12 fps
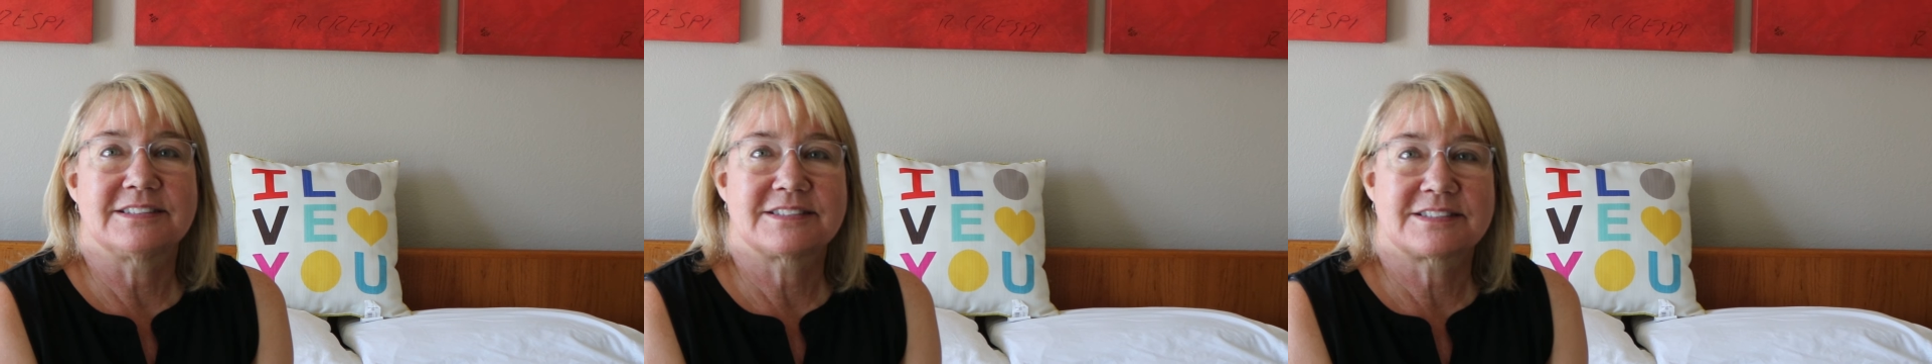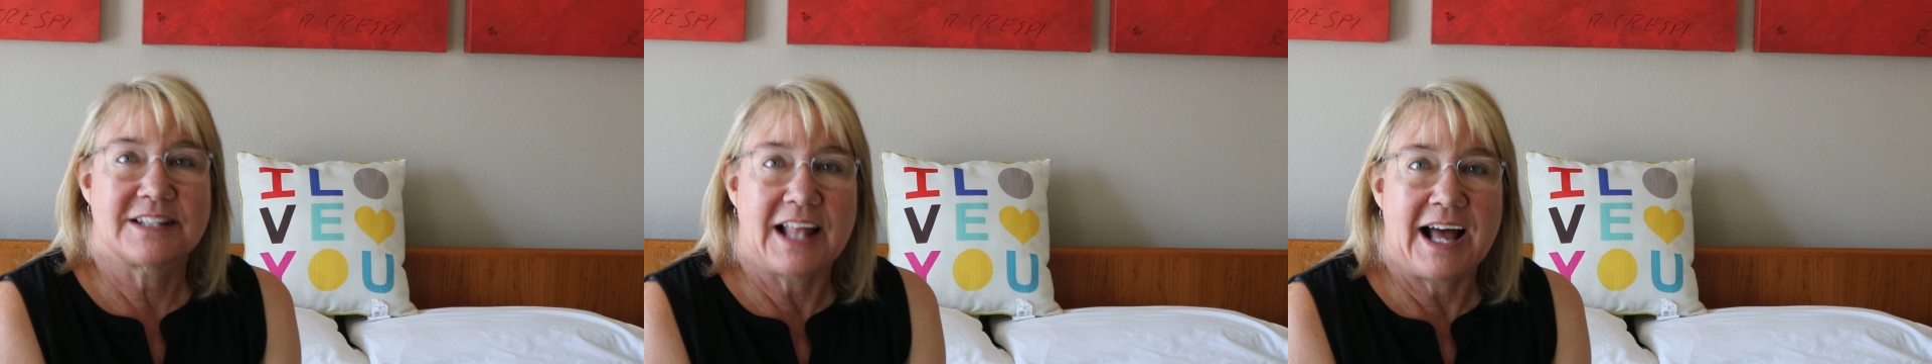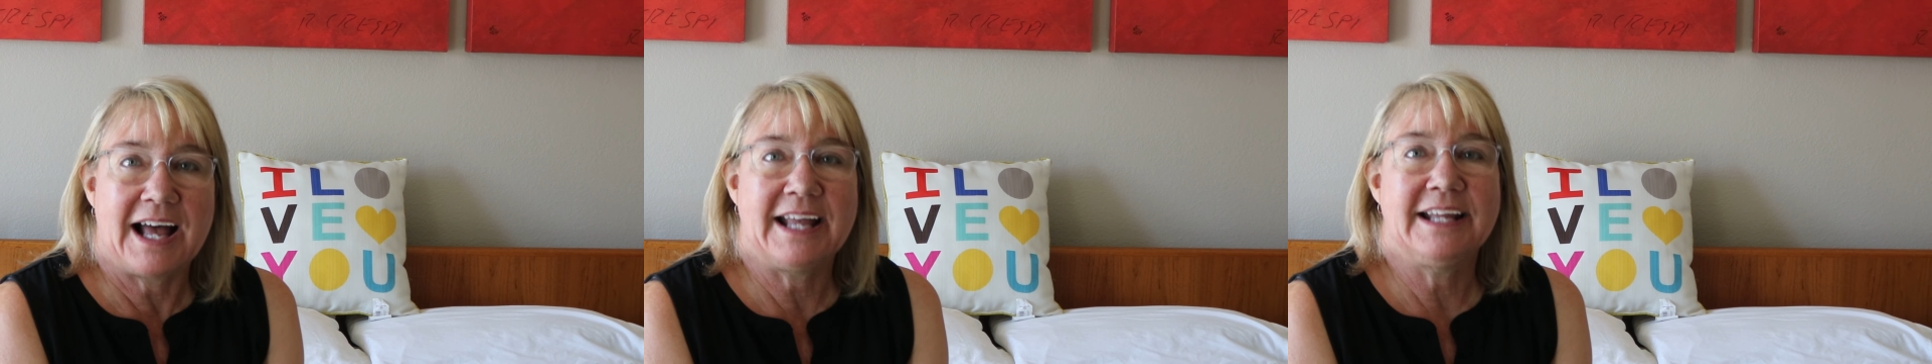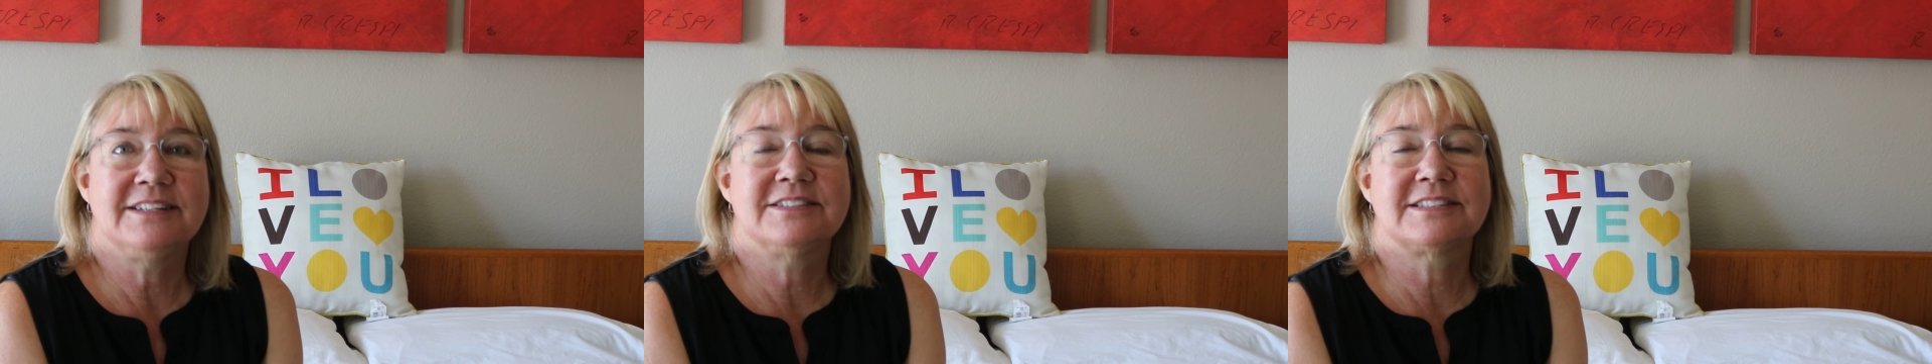
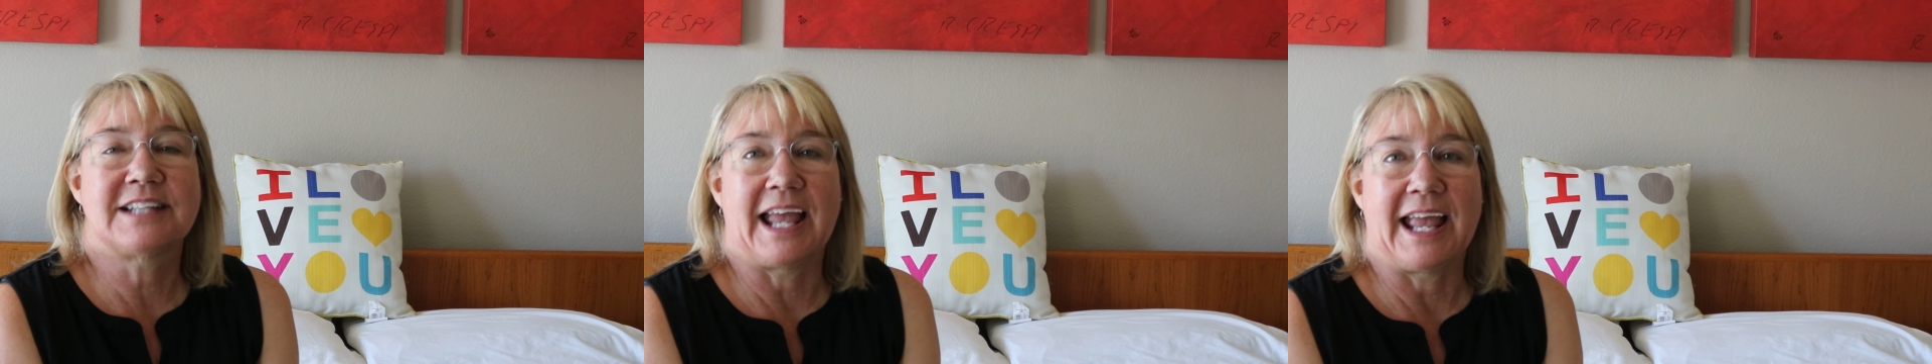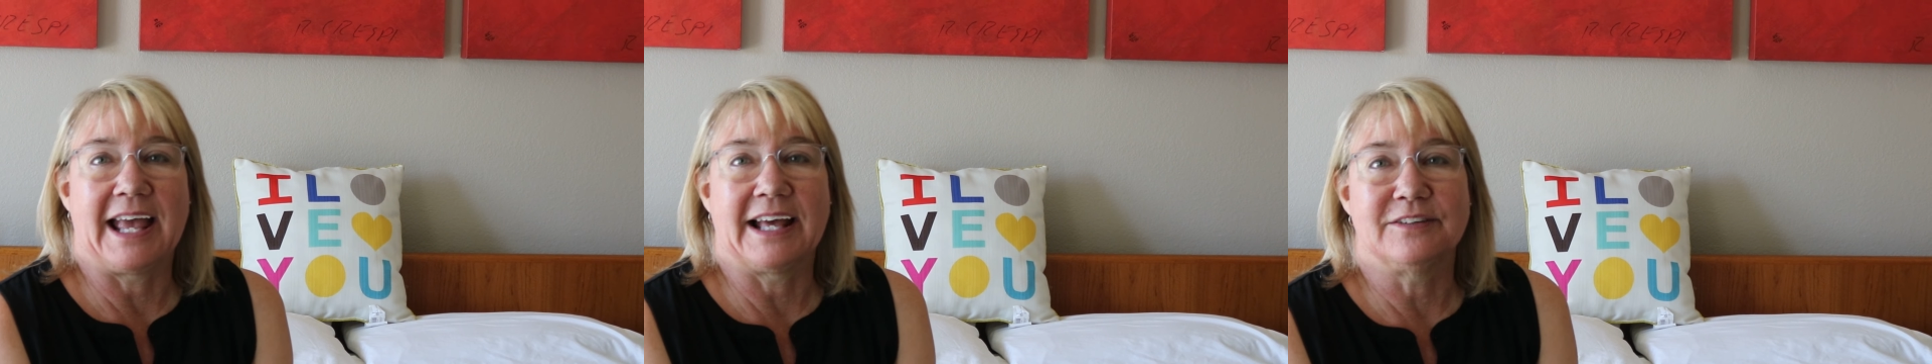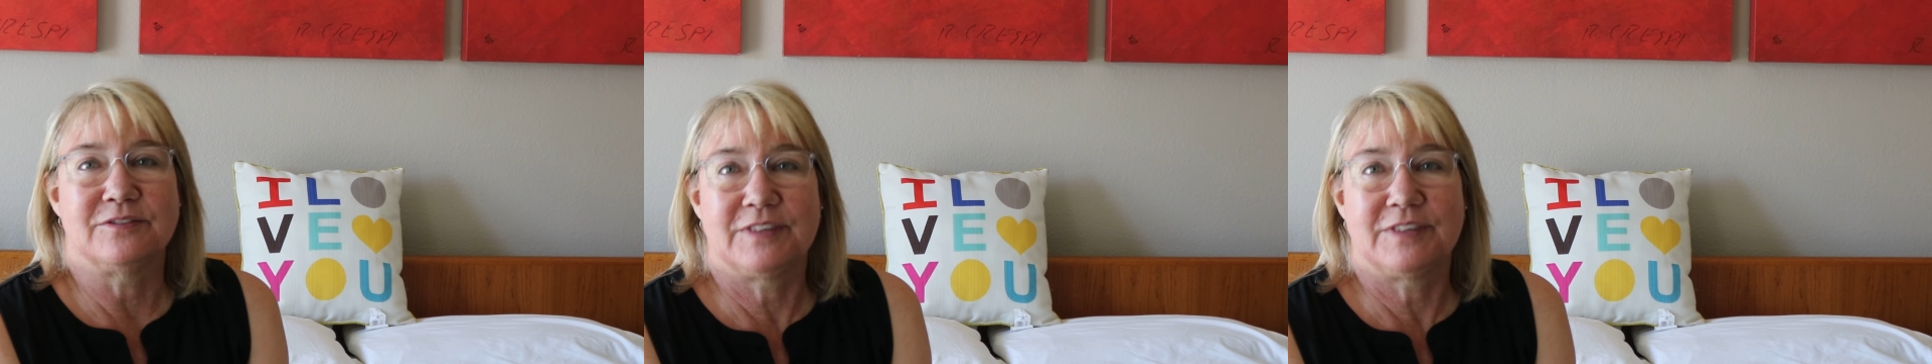slides and